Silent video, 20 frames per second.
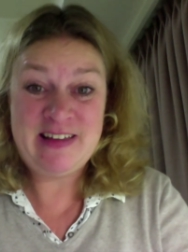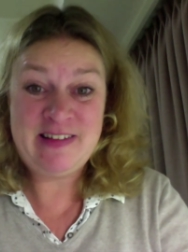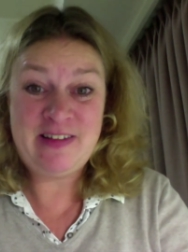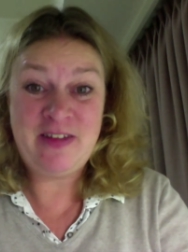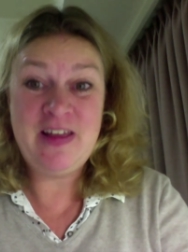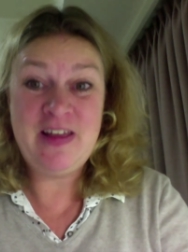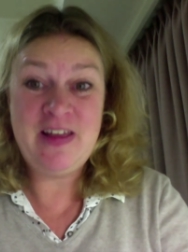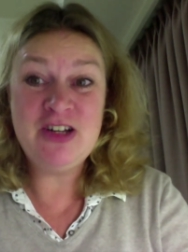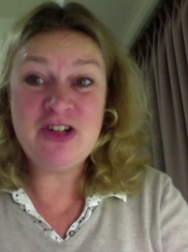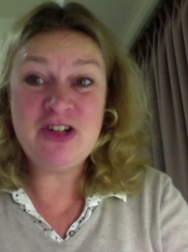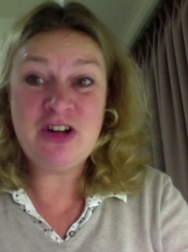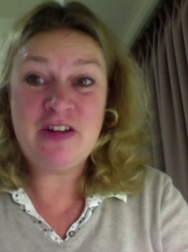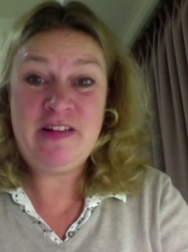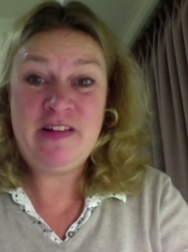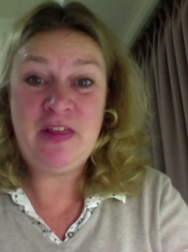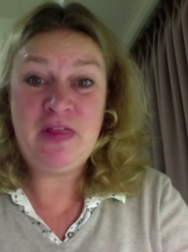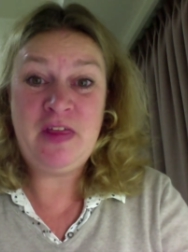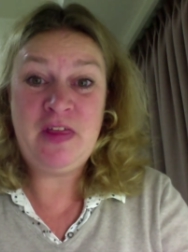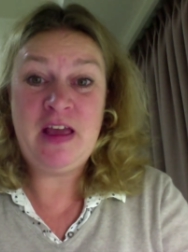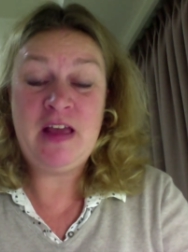So the
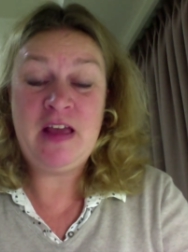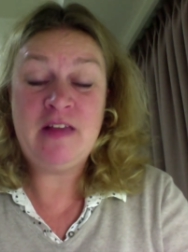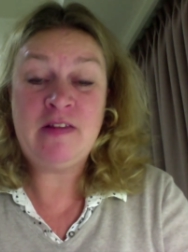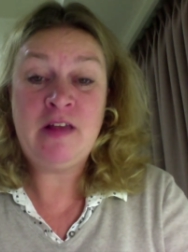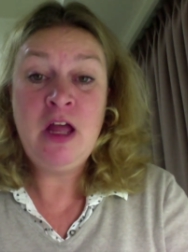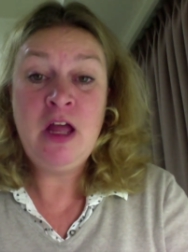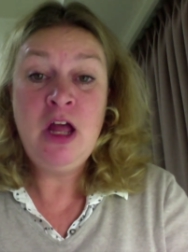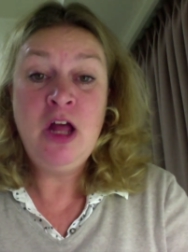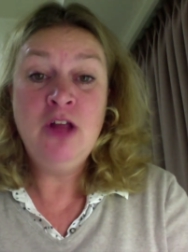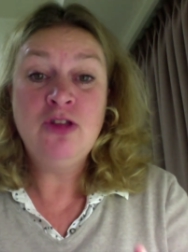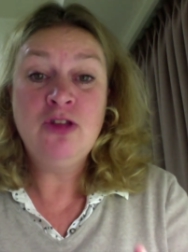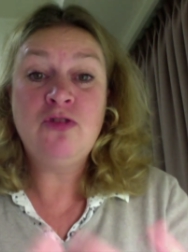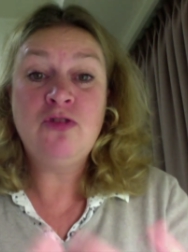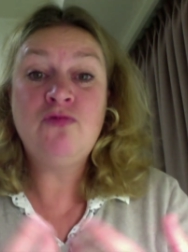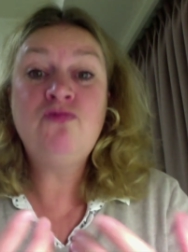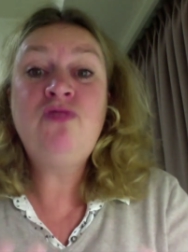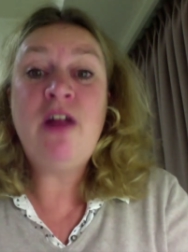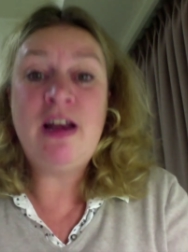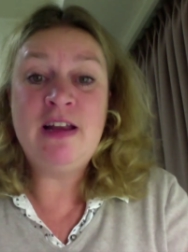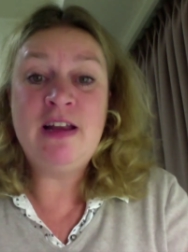interesting thing is the
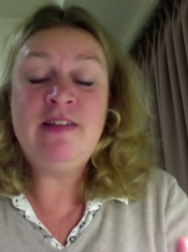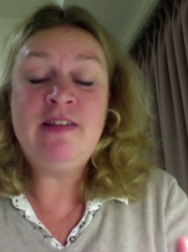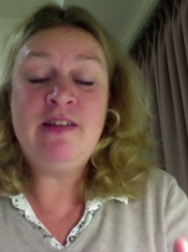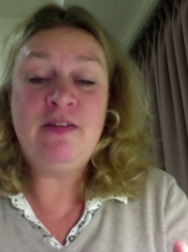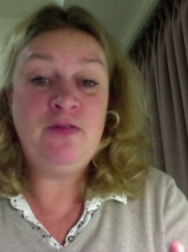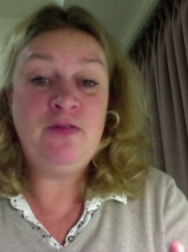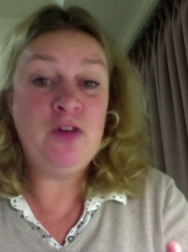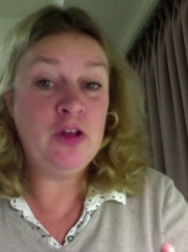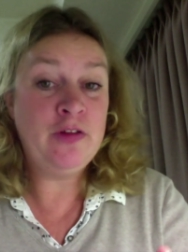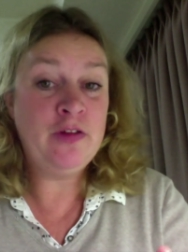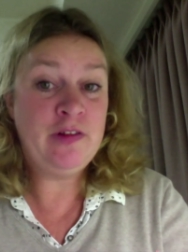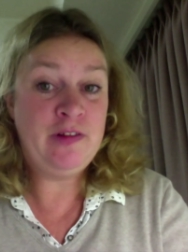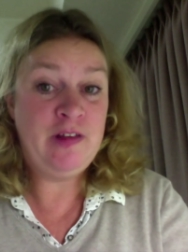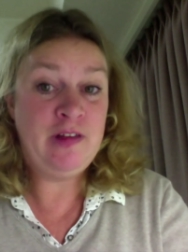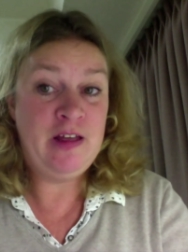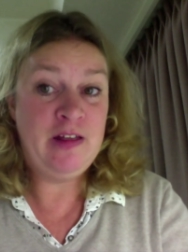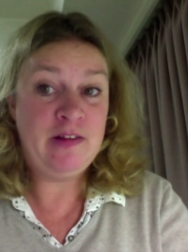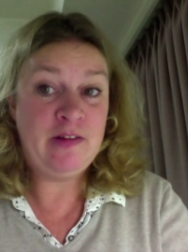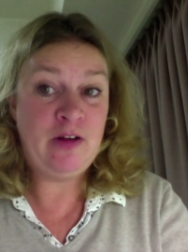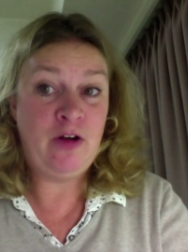relative
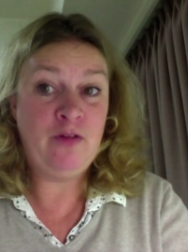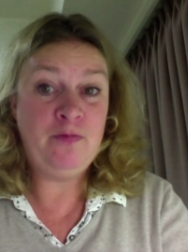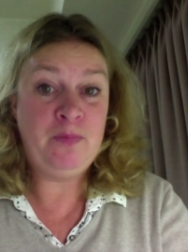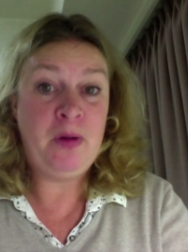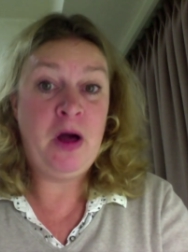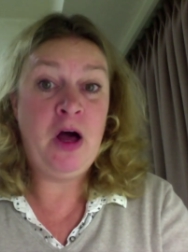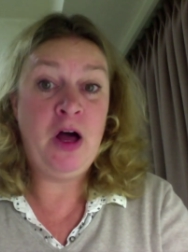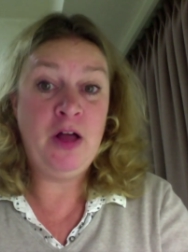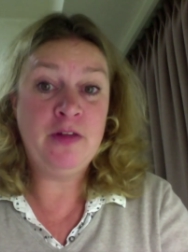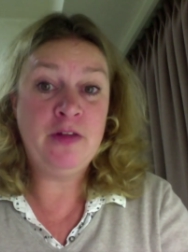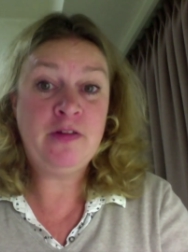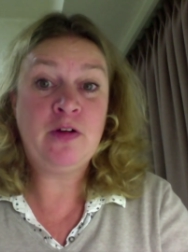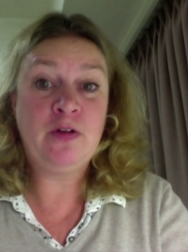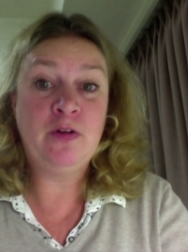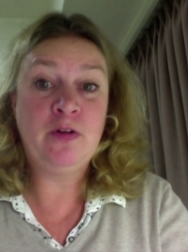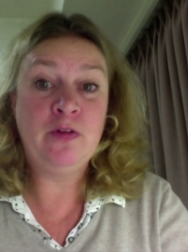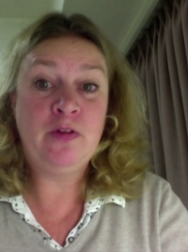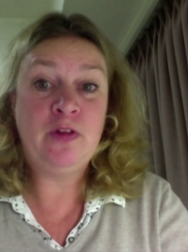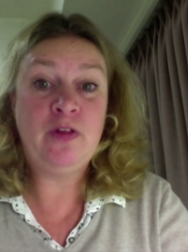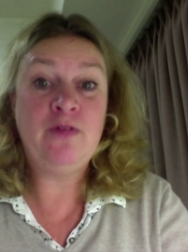velocities of
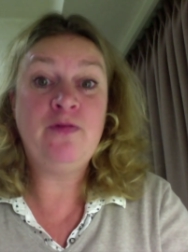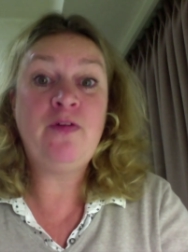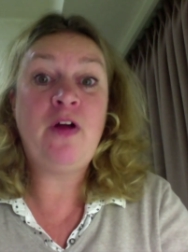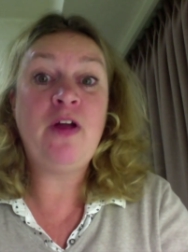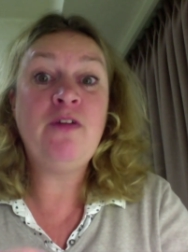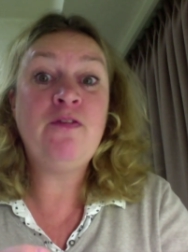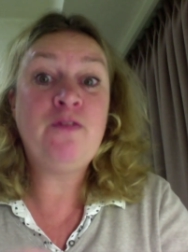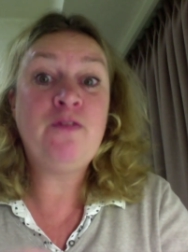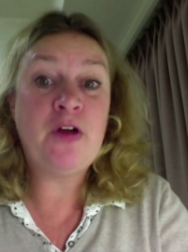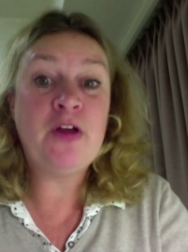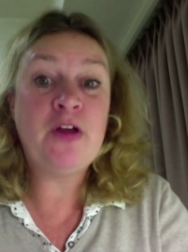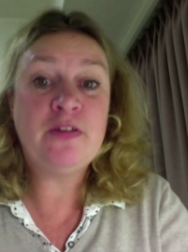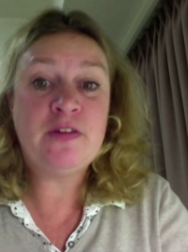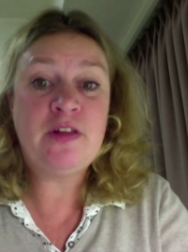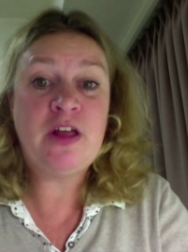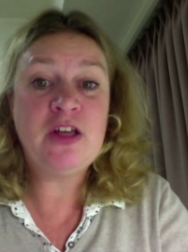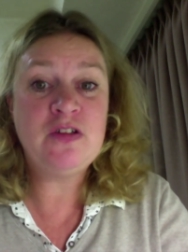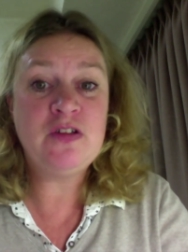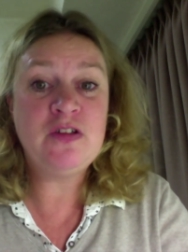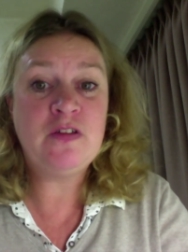particles at the very first
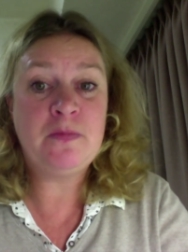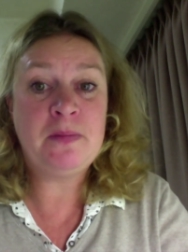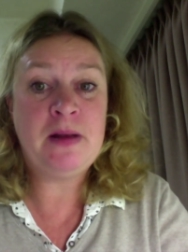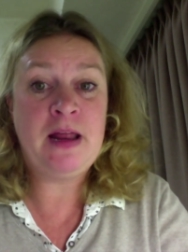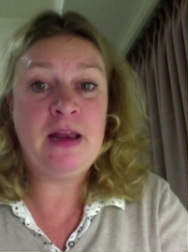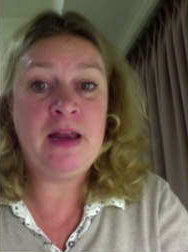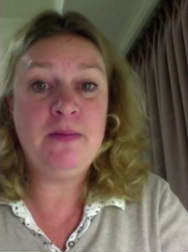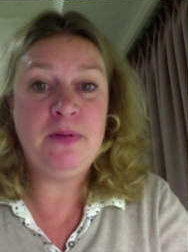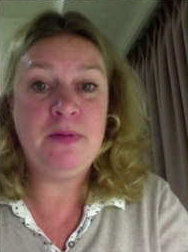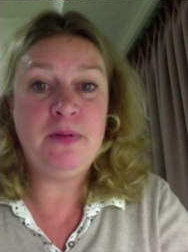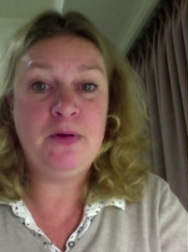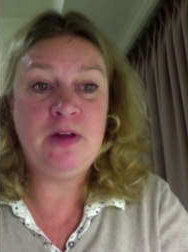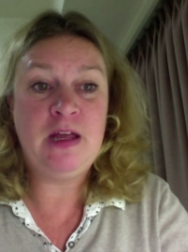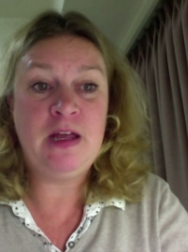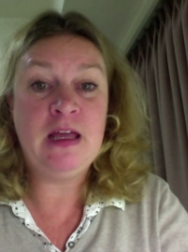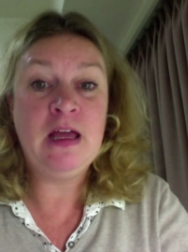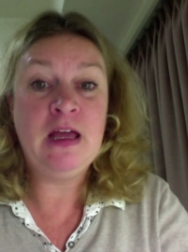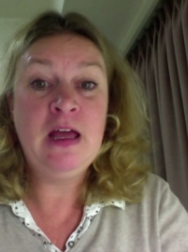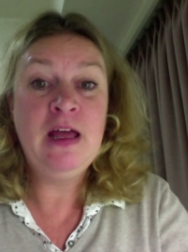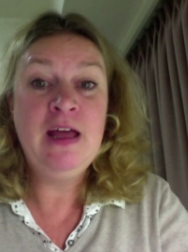stages of planet
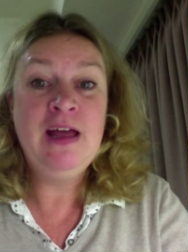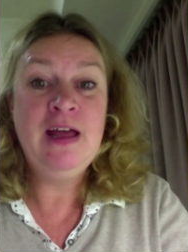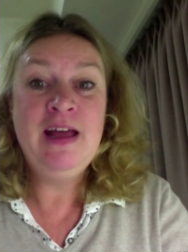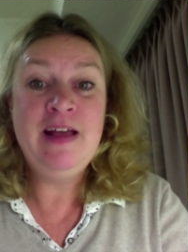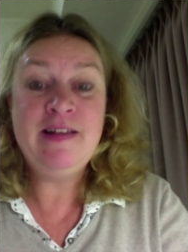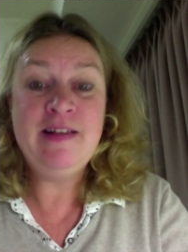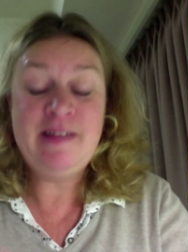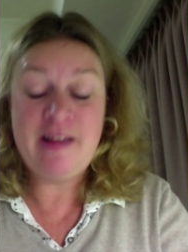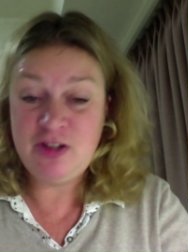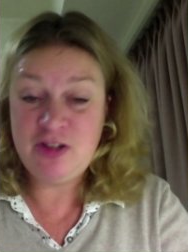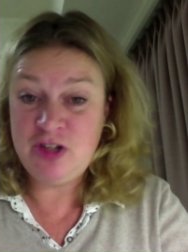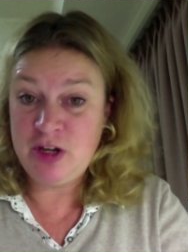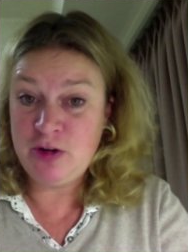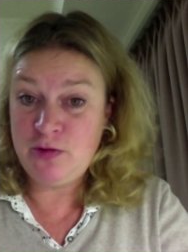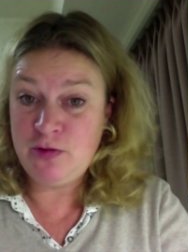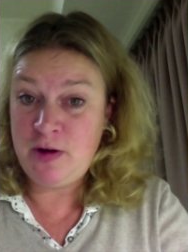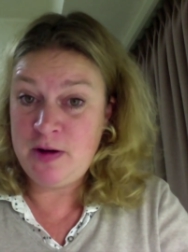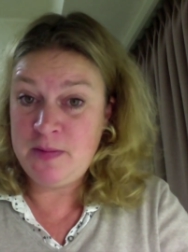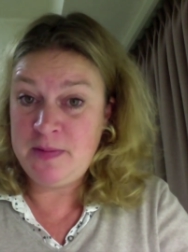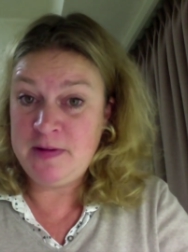building is actually
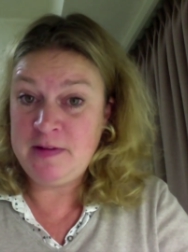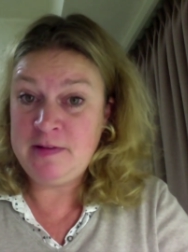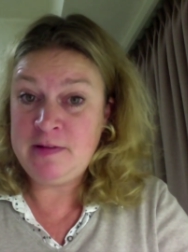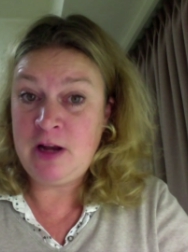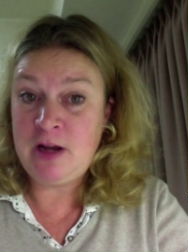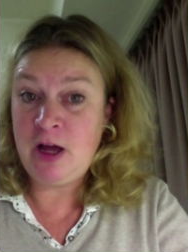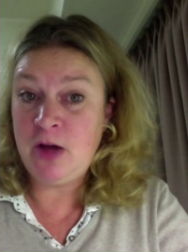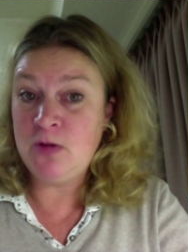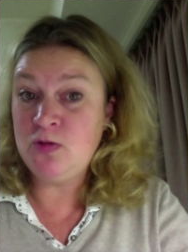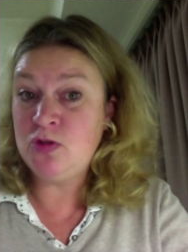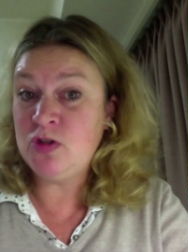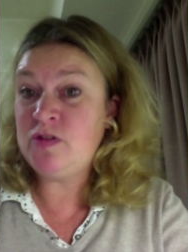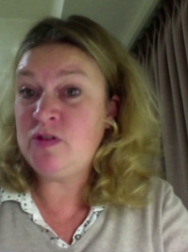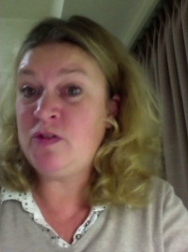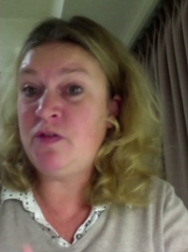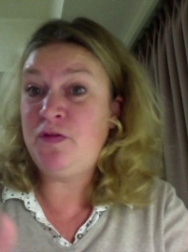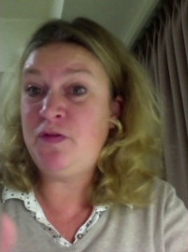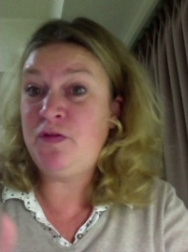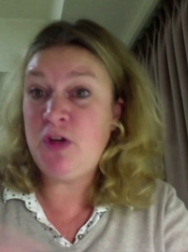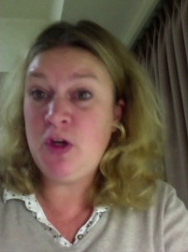incredibly slow,
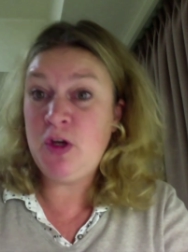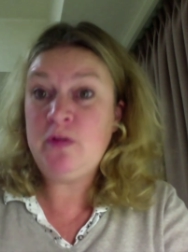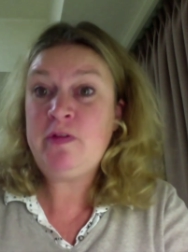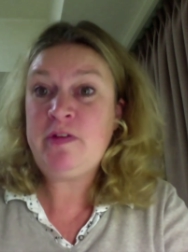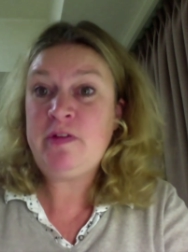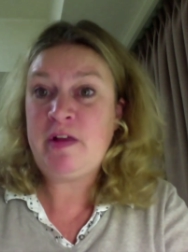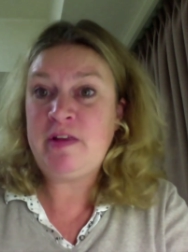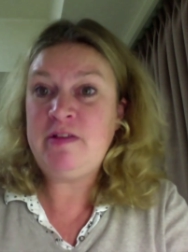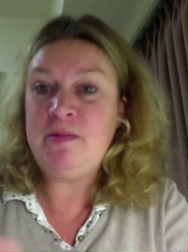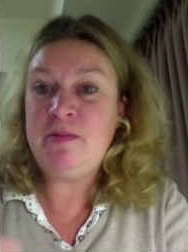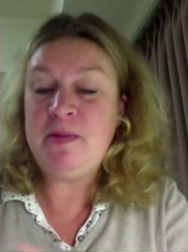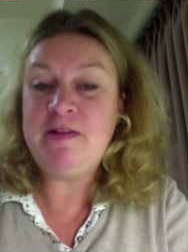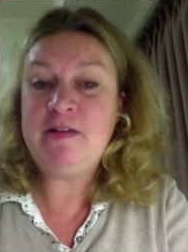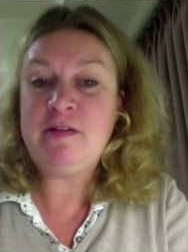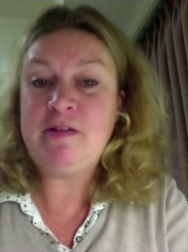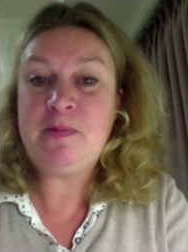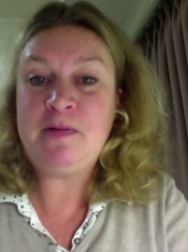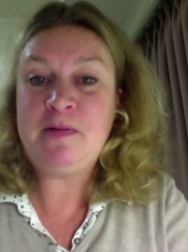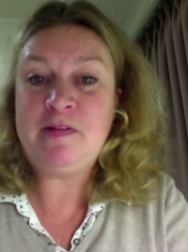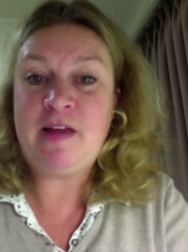just a few
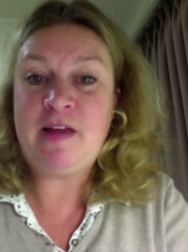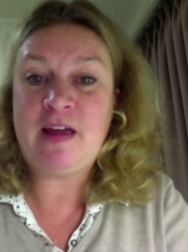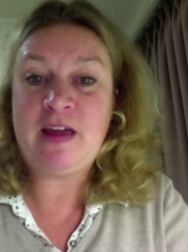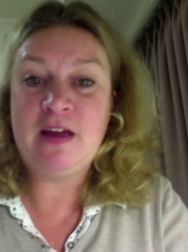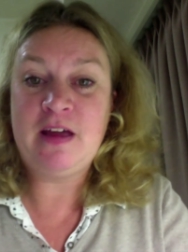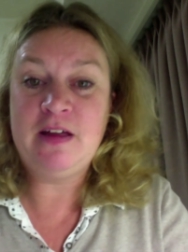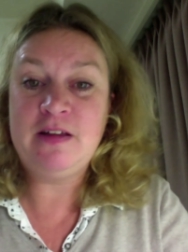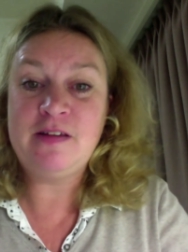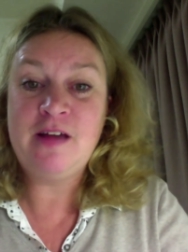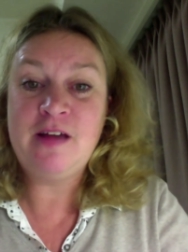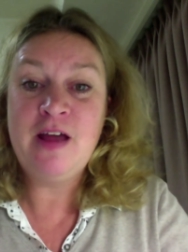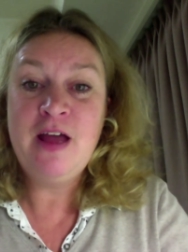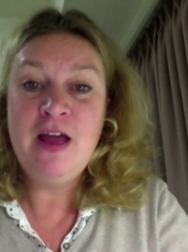centimetres per second.